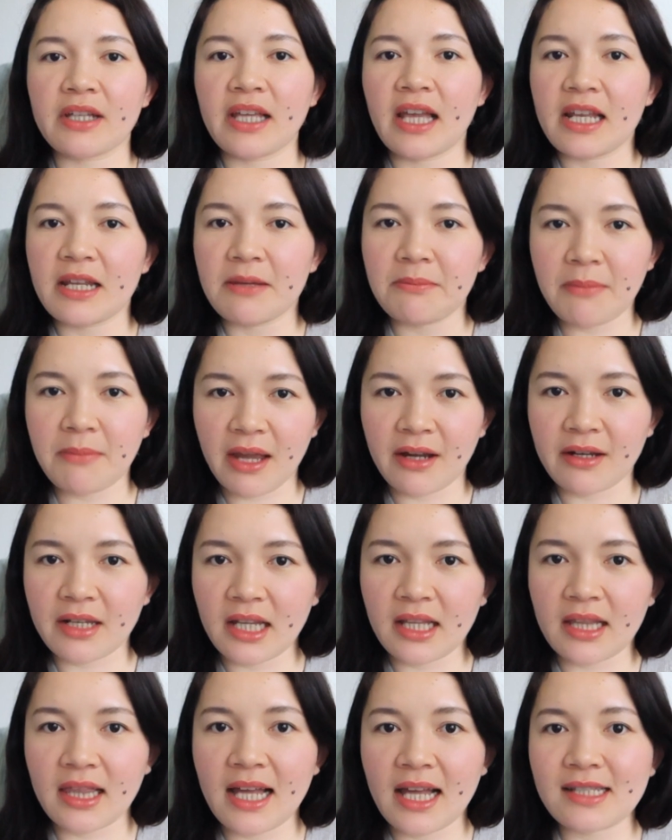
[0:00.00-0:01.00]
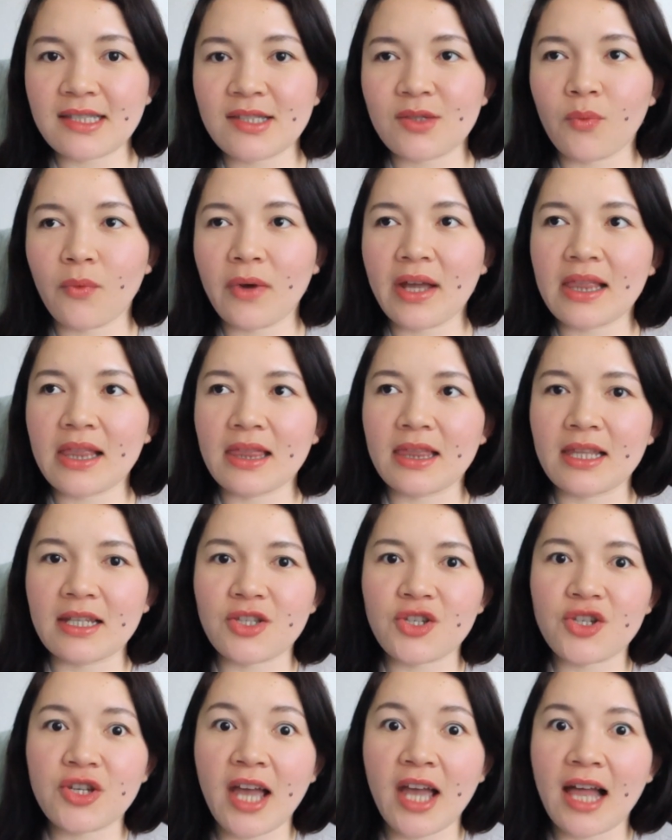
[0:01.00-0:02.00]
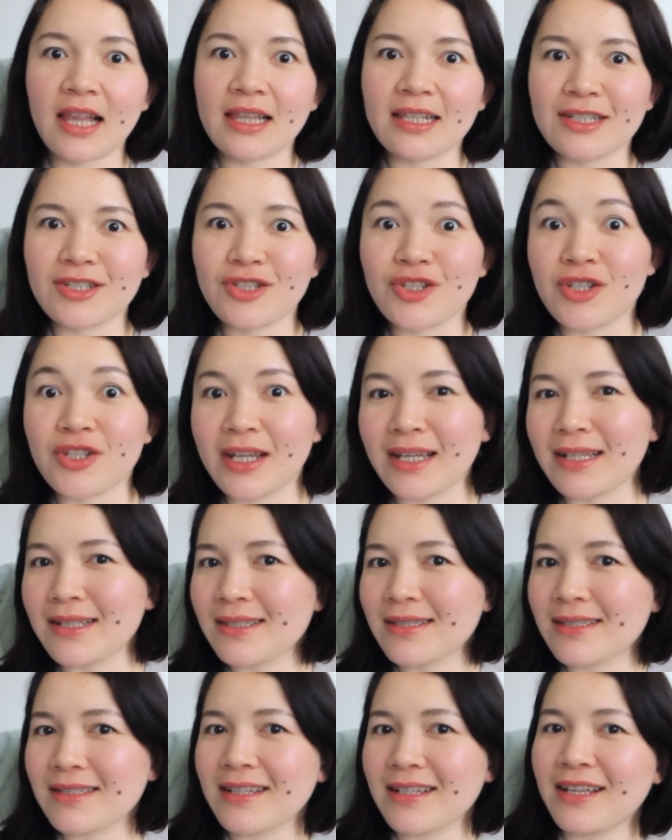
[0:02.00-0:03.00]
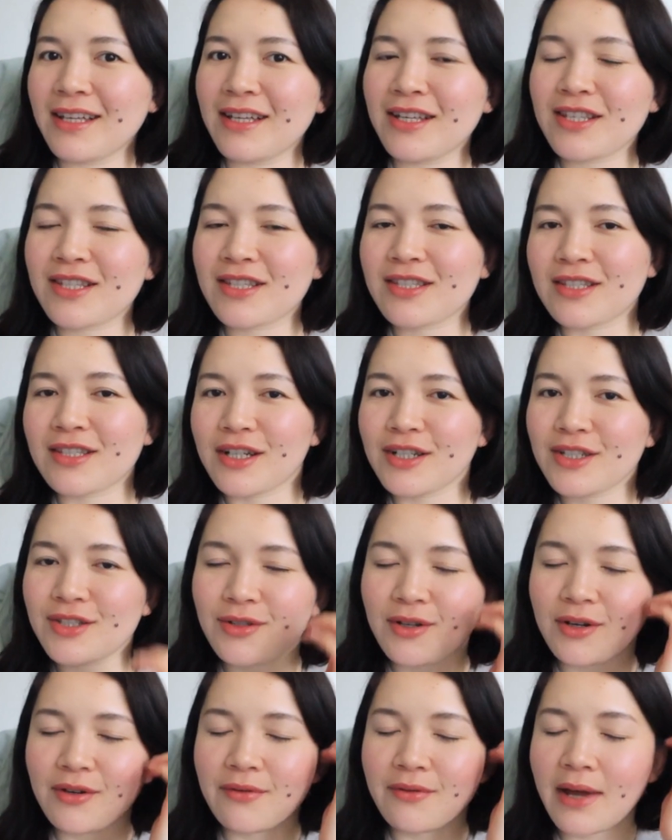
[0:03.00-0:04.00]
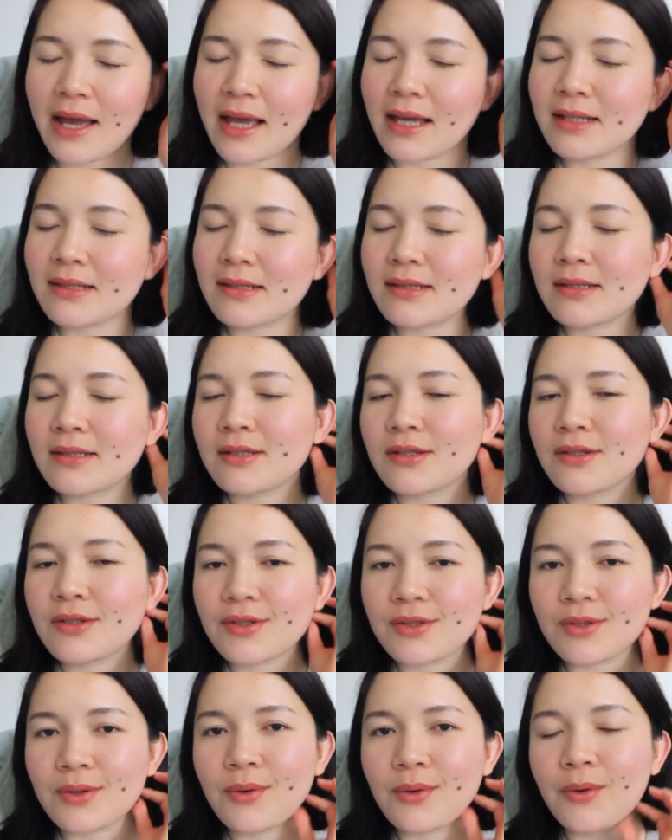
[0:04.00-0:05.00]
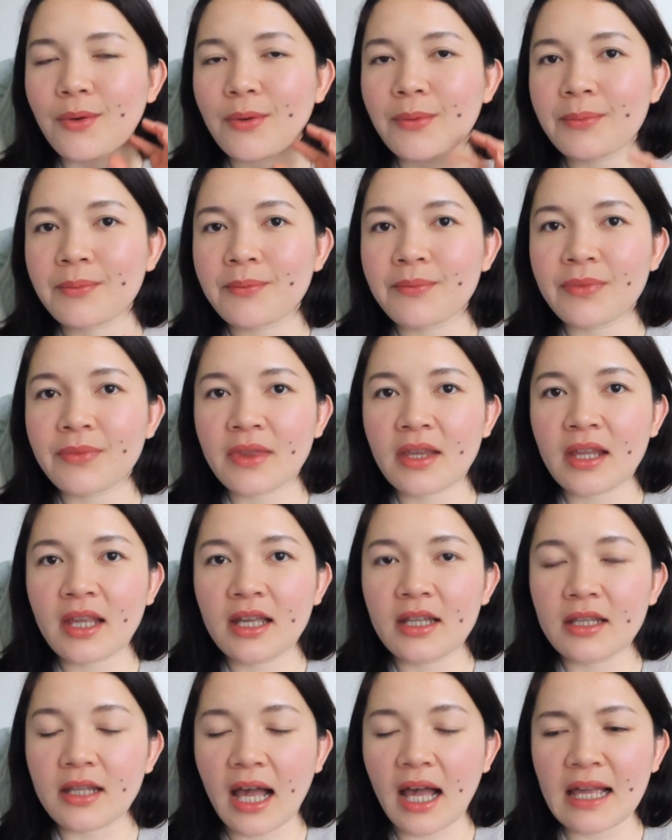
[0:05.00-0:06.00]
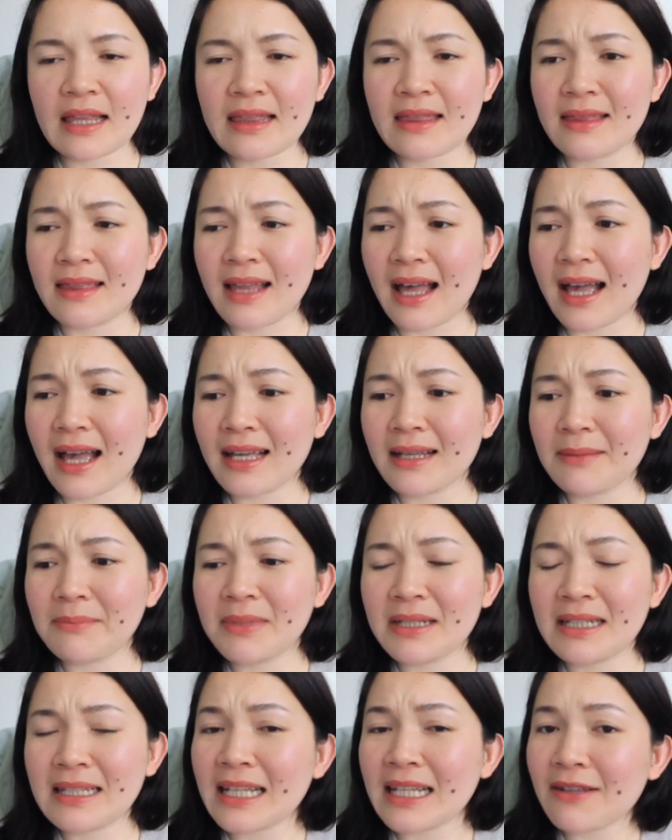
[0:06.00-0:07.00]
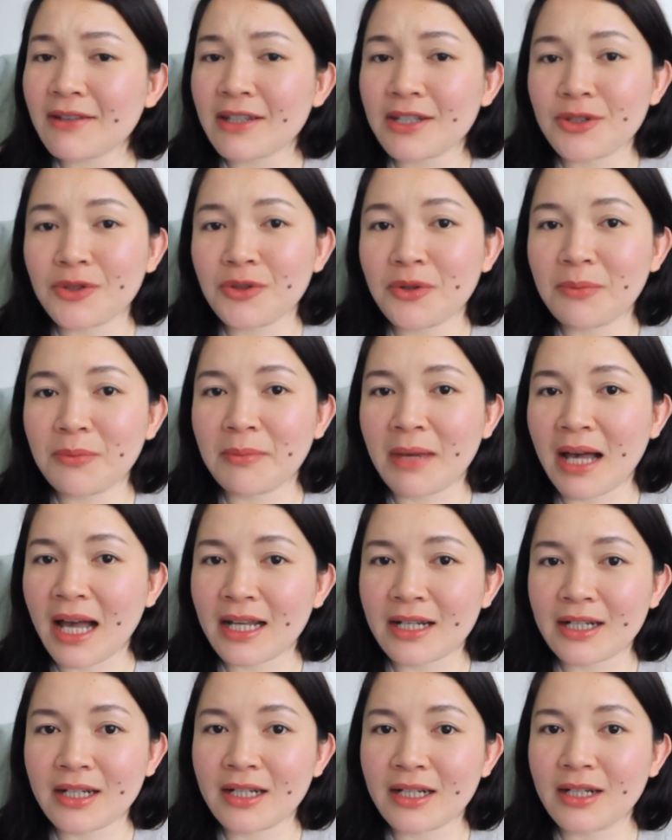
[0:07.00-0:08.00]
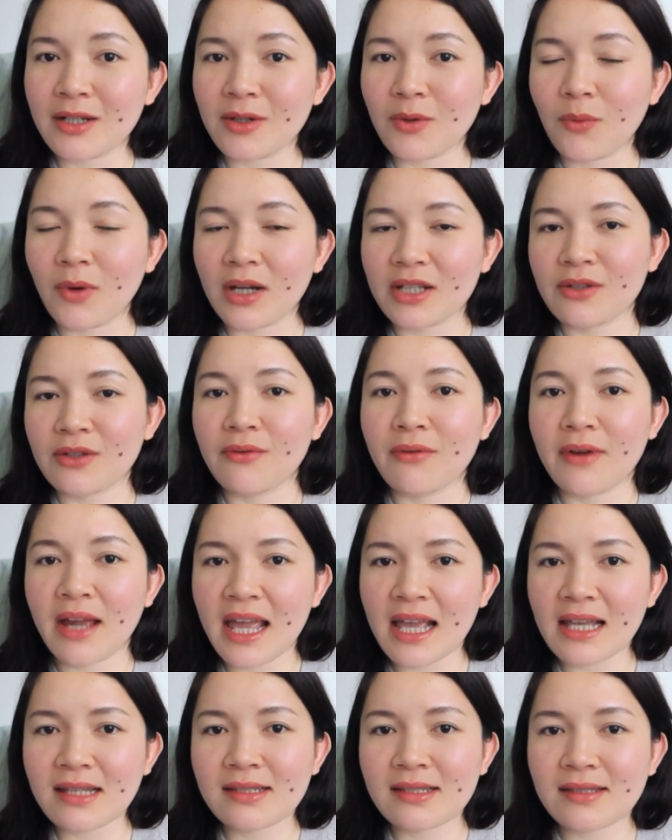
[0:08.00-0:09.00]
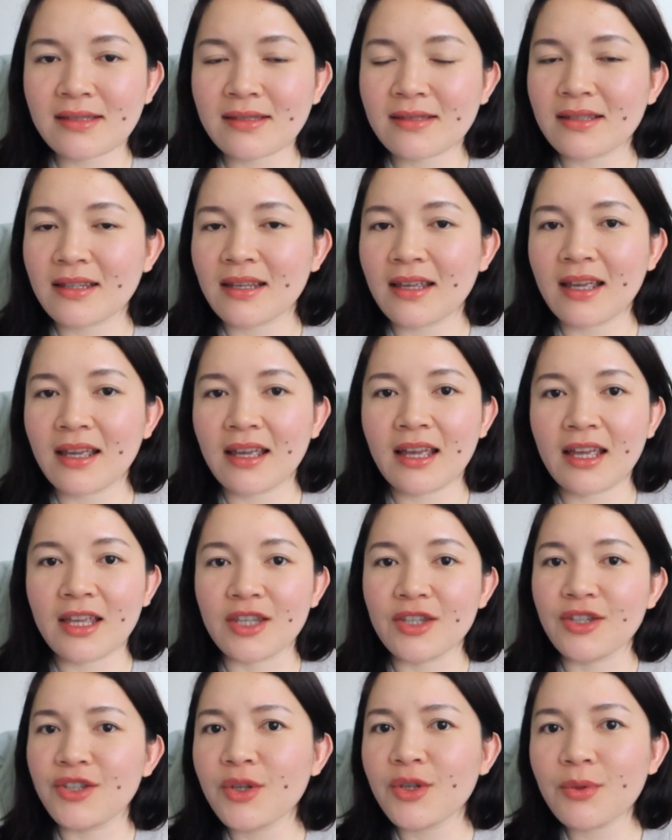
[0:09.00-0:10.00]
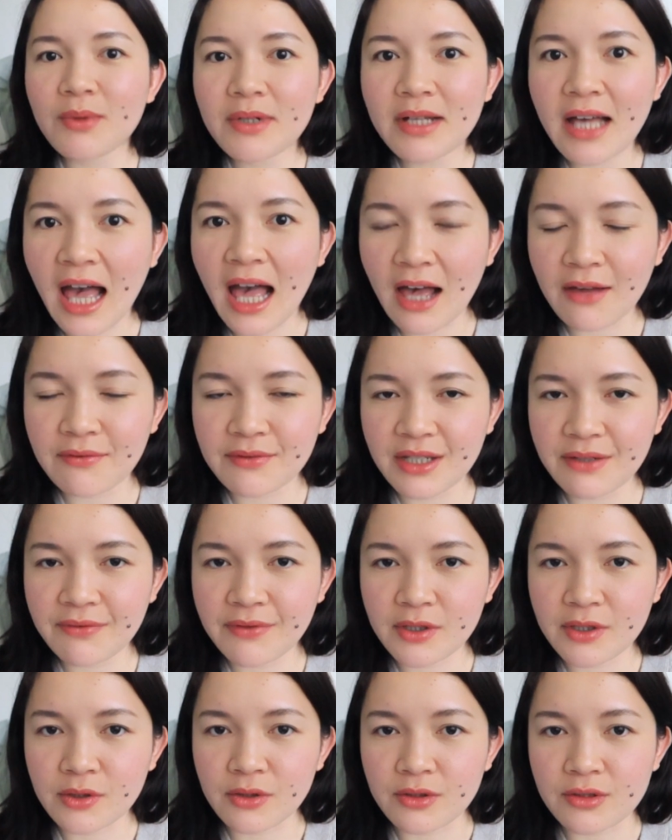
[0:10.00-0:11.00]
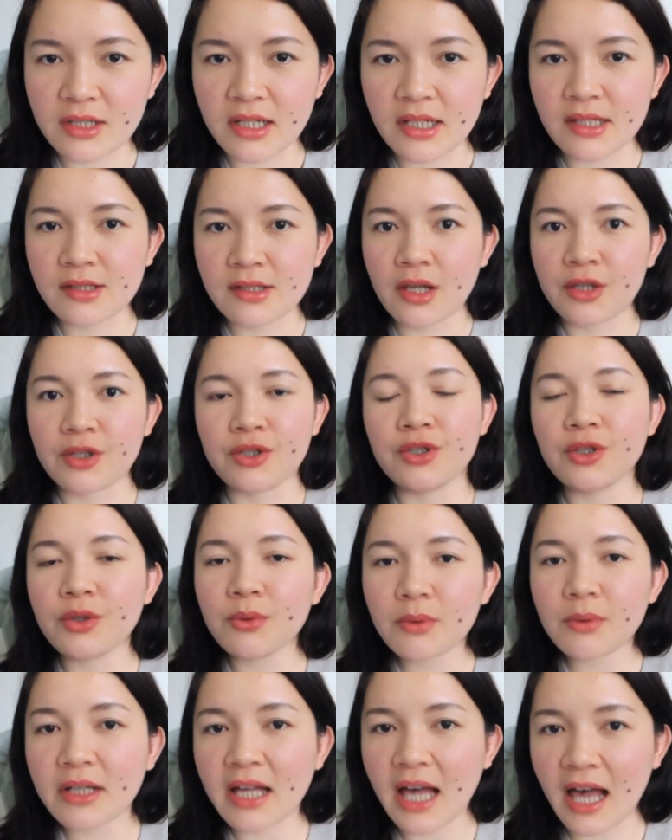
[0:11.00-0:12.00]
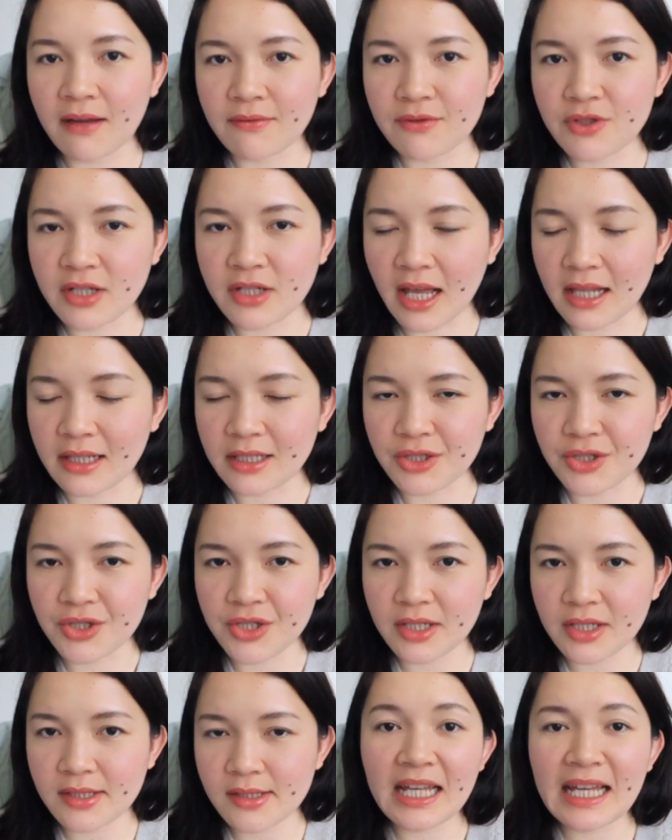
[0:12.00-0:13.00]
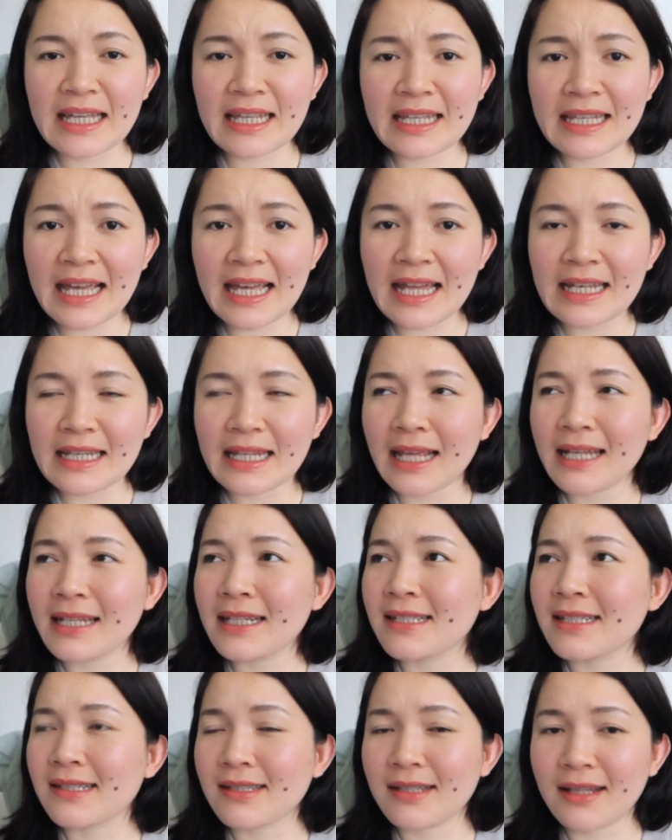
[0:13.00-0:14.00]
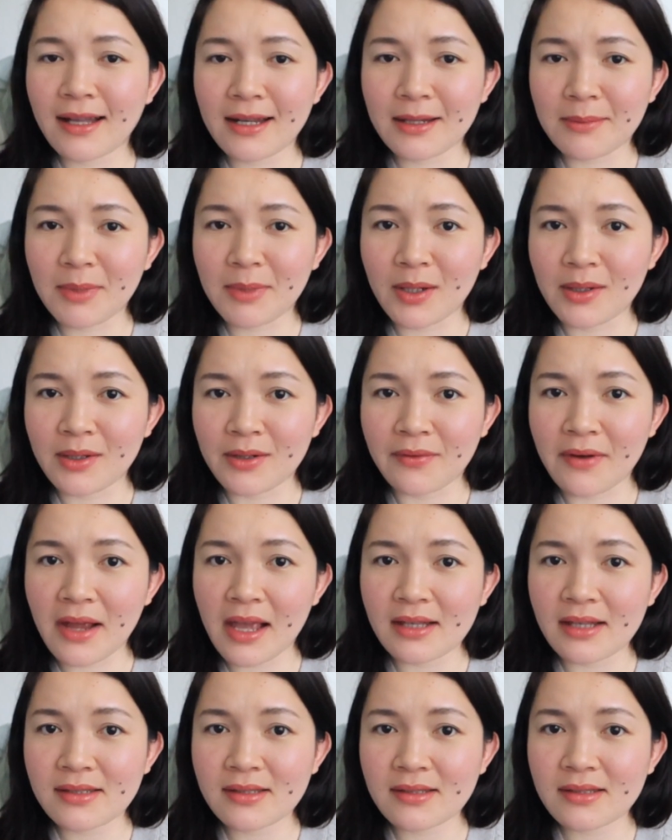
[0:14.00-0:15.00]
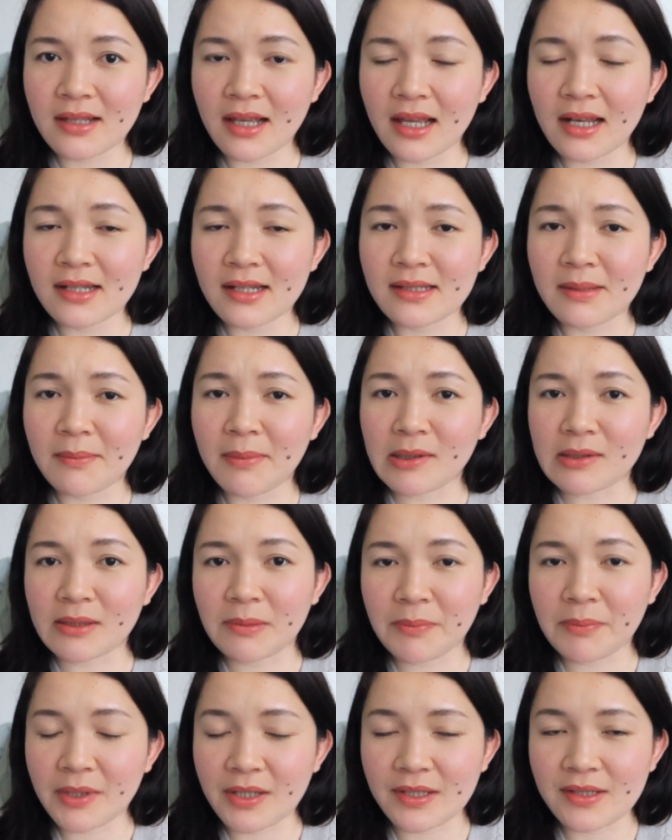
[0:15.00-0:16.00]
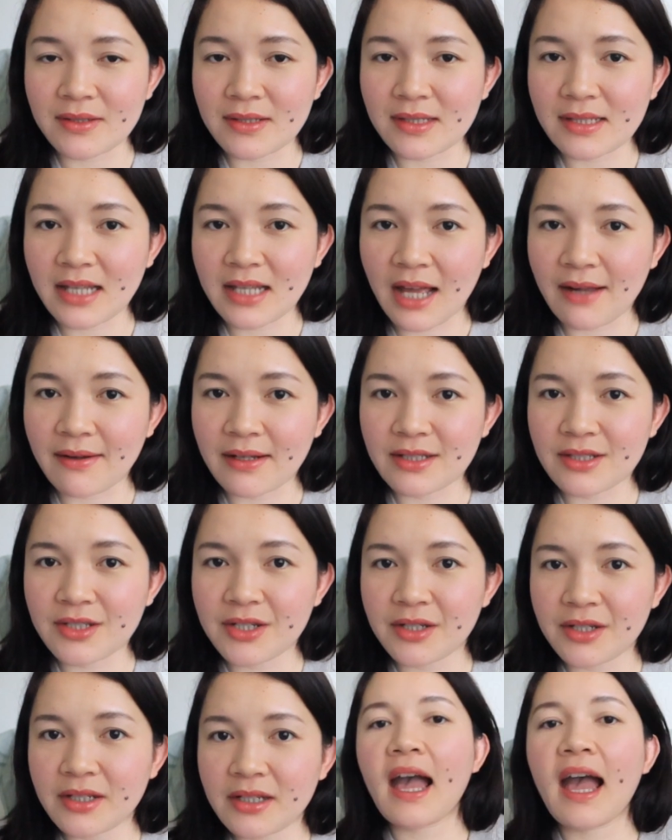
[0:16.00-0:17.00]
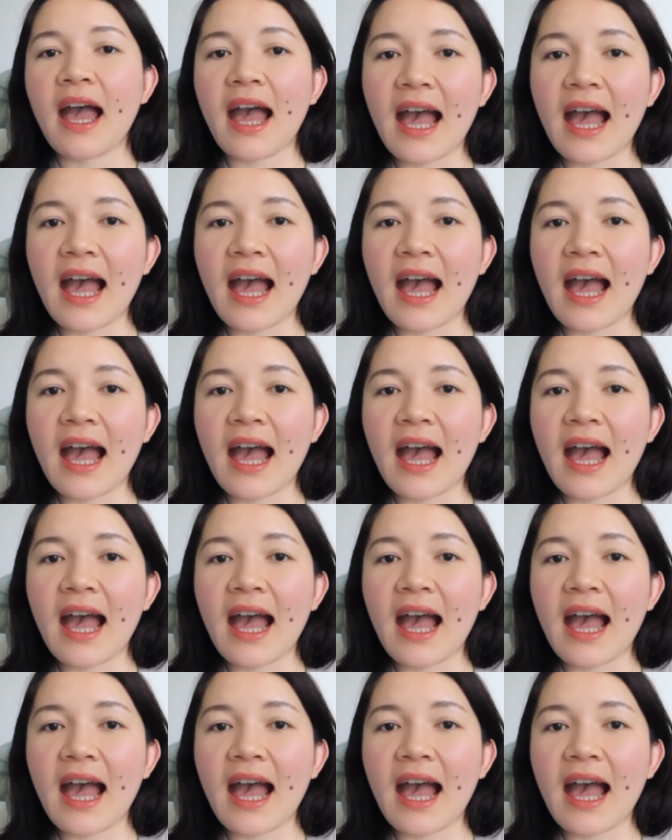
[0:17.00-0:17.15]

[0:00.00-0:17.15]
getting married, that's when the challenges start to arise. So I believe that no matter what race, you will have difficulties. You will have challenges. Again, it is not about the race. It is about the person's character.